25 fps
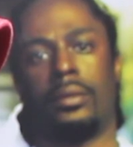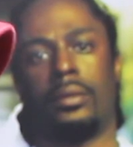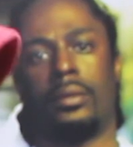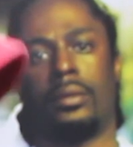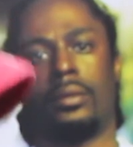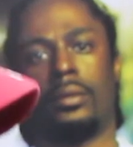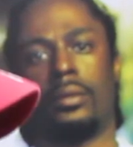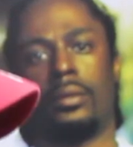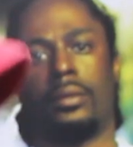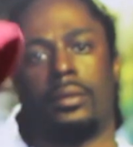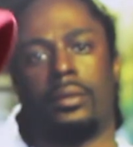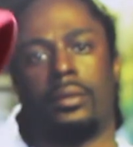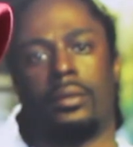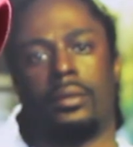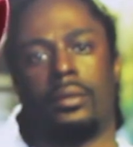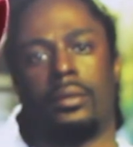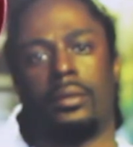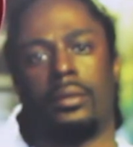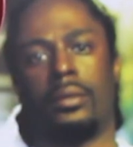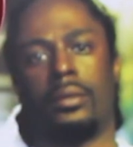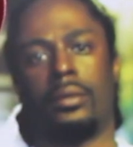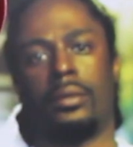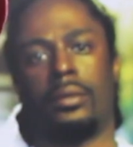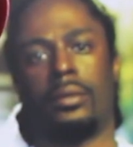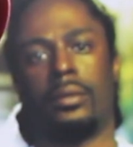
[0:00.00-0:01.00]

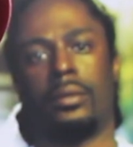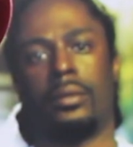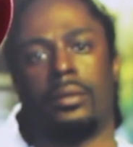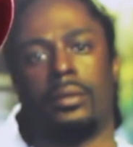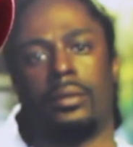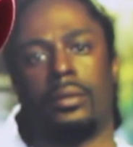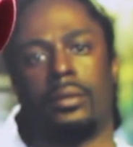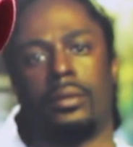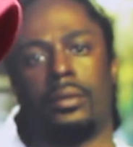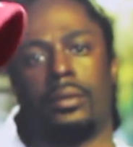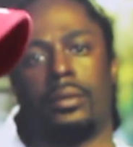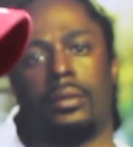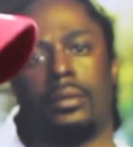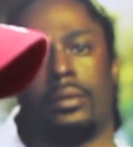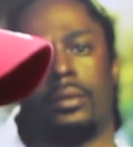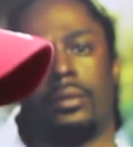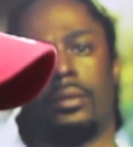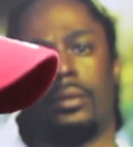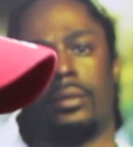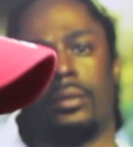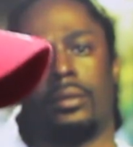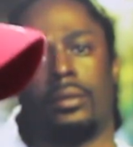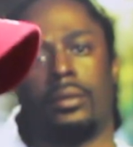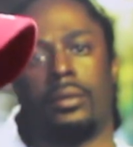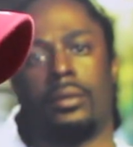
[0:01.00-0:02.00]

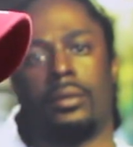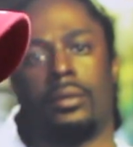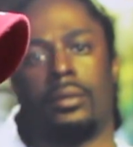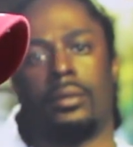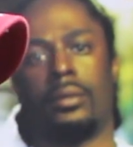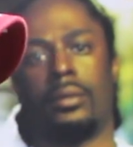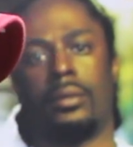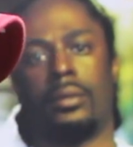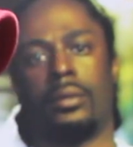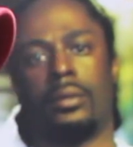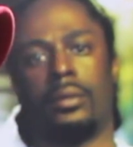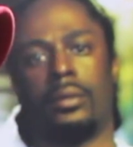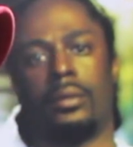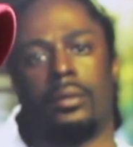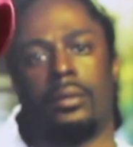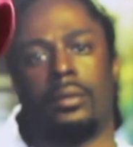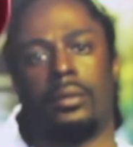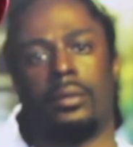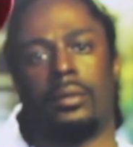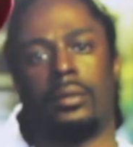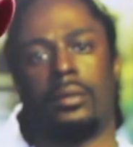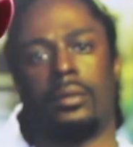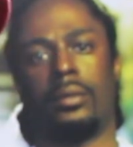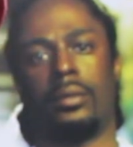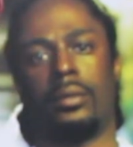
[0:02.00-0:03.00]

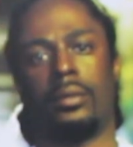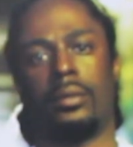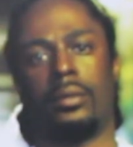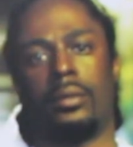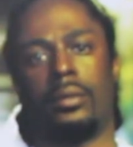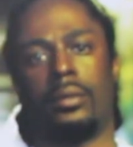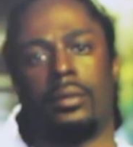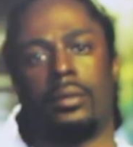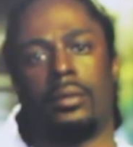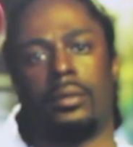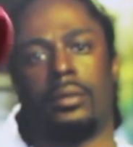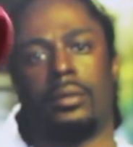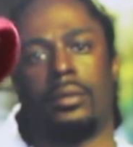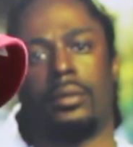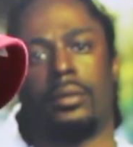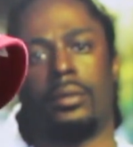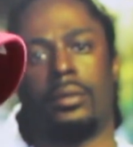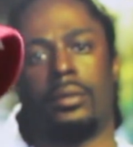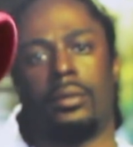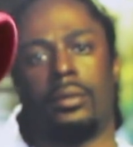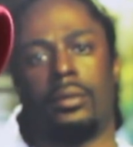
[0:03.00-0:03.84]
No words are spoken by the person on screen.